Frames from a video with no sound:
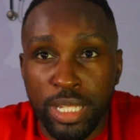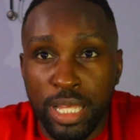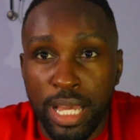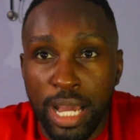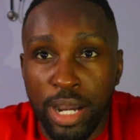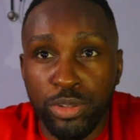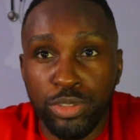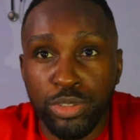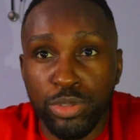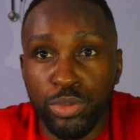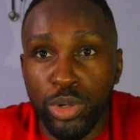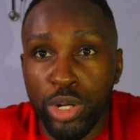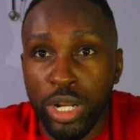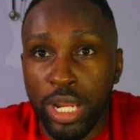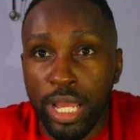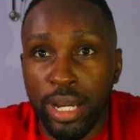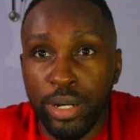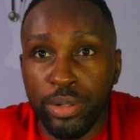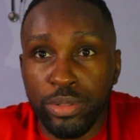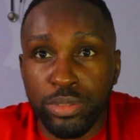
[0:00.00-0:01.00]
how you
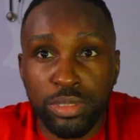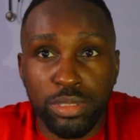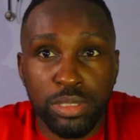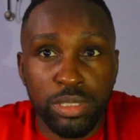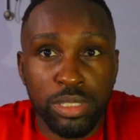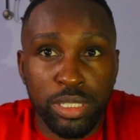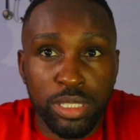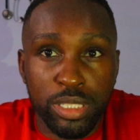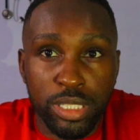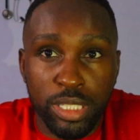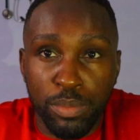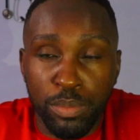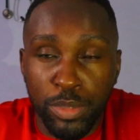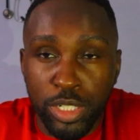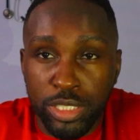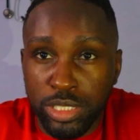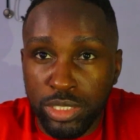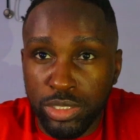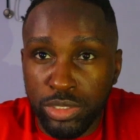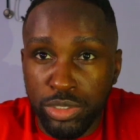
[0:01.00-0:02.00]
work out, the
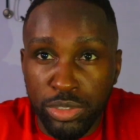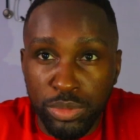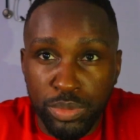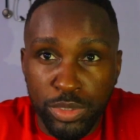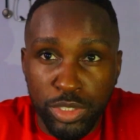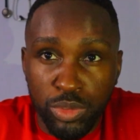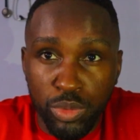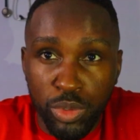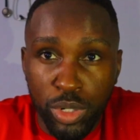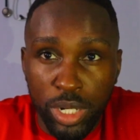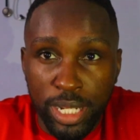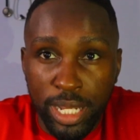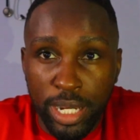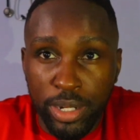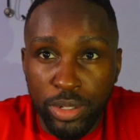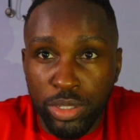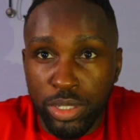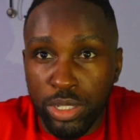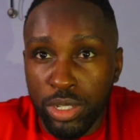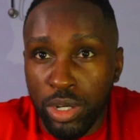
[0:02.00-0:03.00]
muscle groups you work
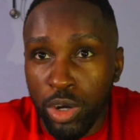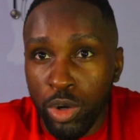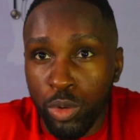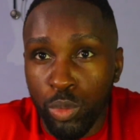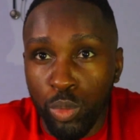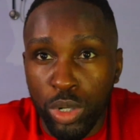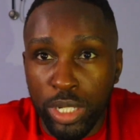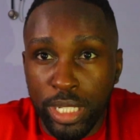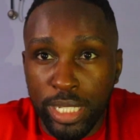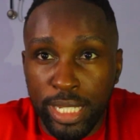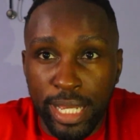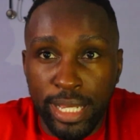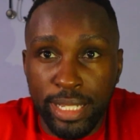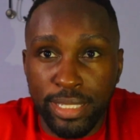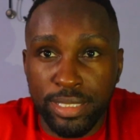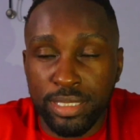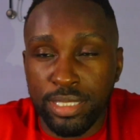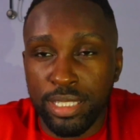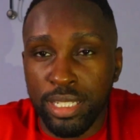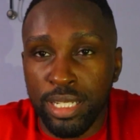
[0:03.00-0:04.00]
out on what
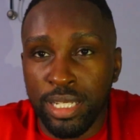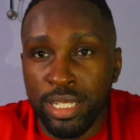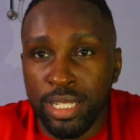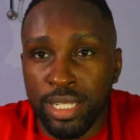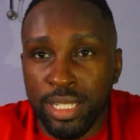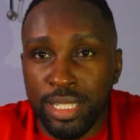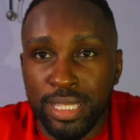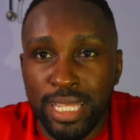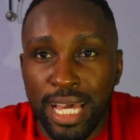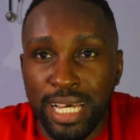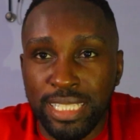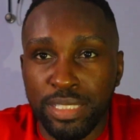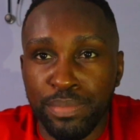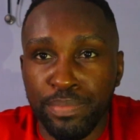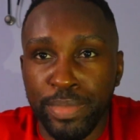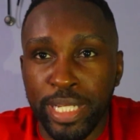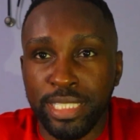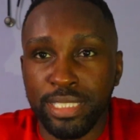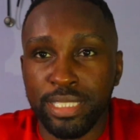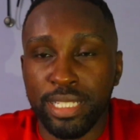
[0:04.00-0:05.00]
days. That's
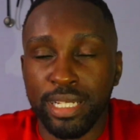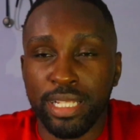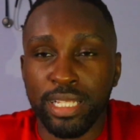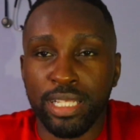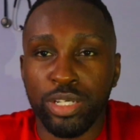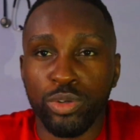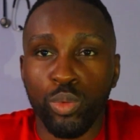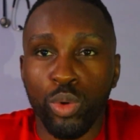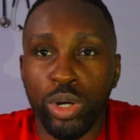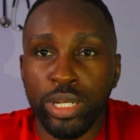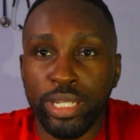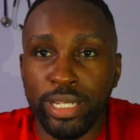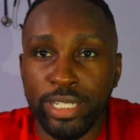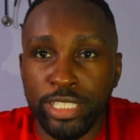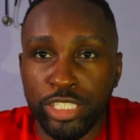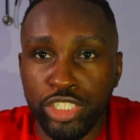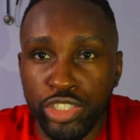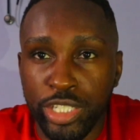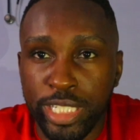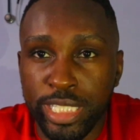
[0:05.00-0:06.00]
basically what
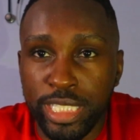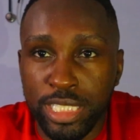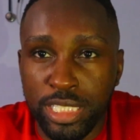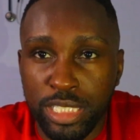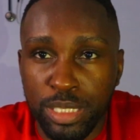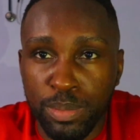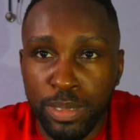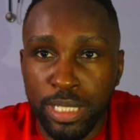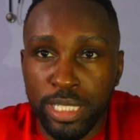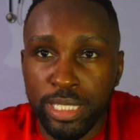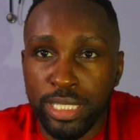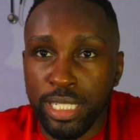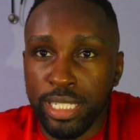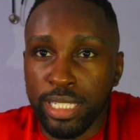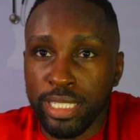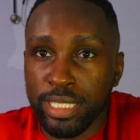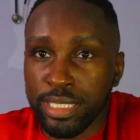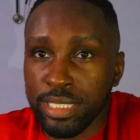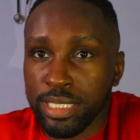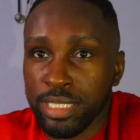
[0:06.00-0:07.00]
a training split
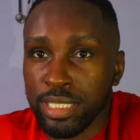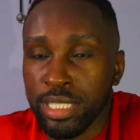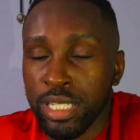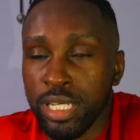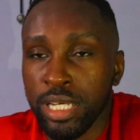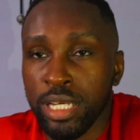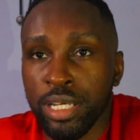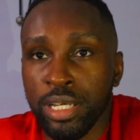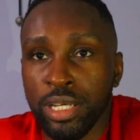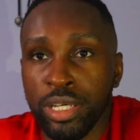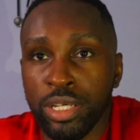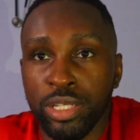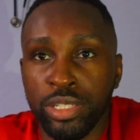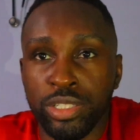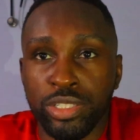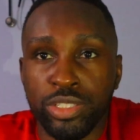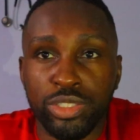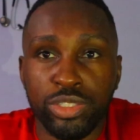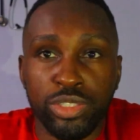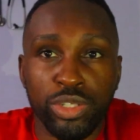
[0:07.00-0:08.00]
is.
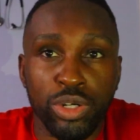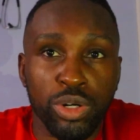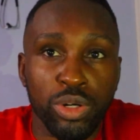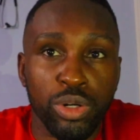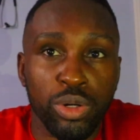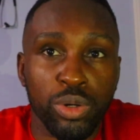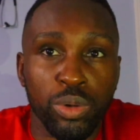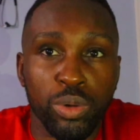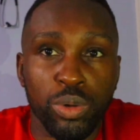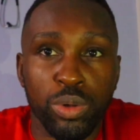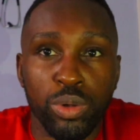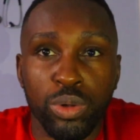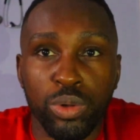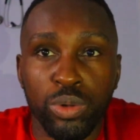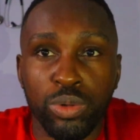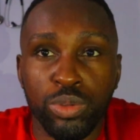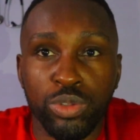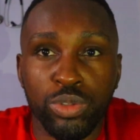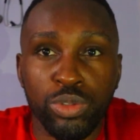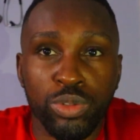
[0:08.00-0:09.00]
So
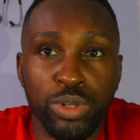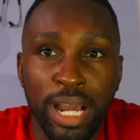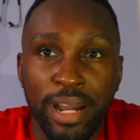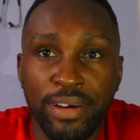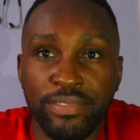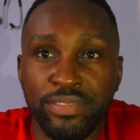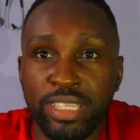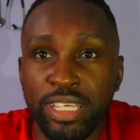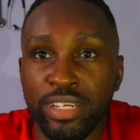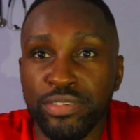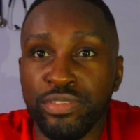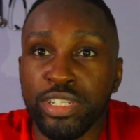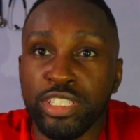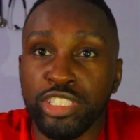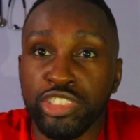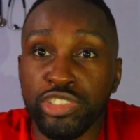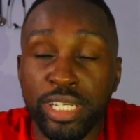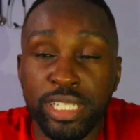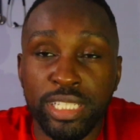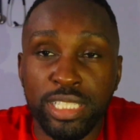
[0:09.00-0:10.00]
you have
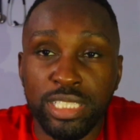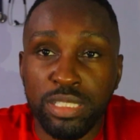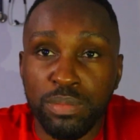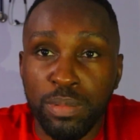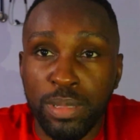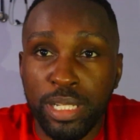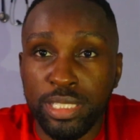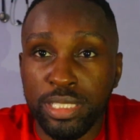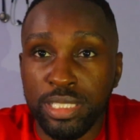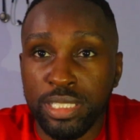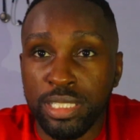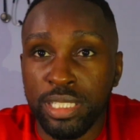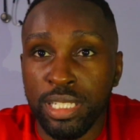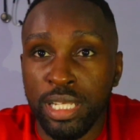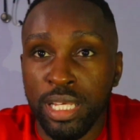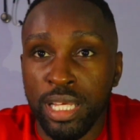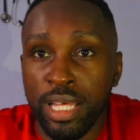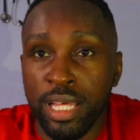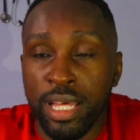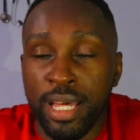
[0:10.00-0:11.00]
different training splits,
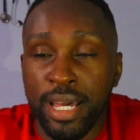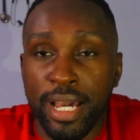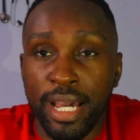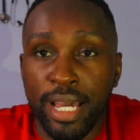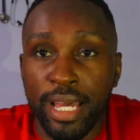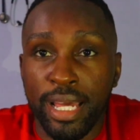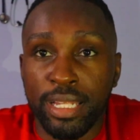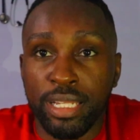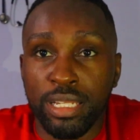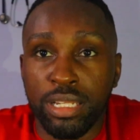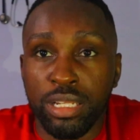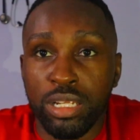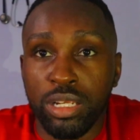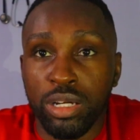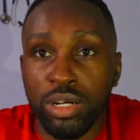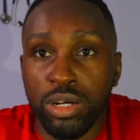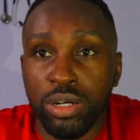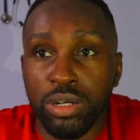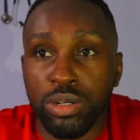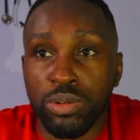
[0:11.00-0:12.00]
and
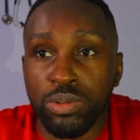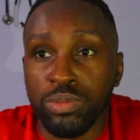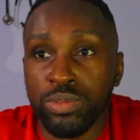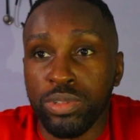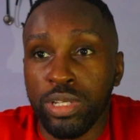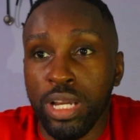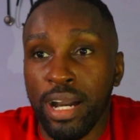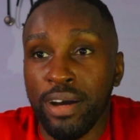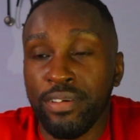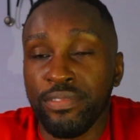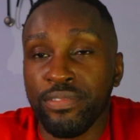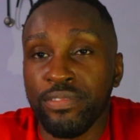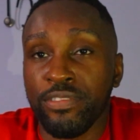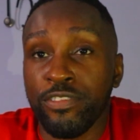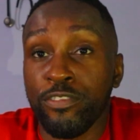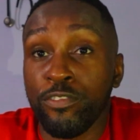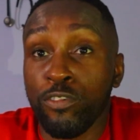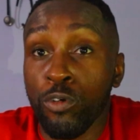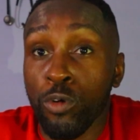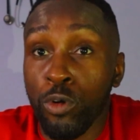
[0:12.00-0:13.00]
we have
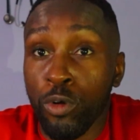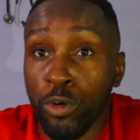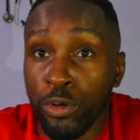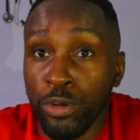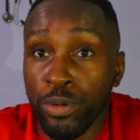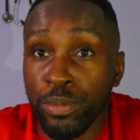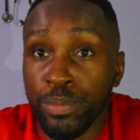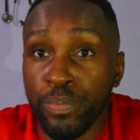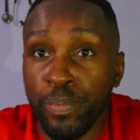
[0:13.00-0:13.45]
four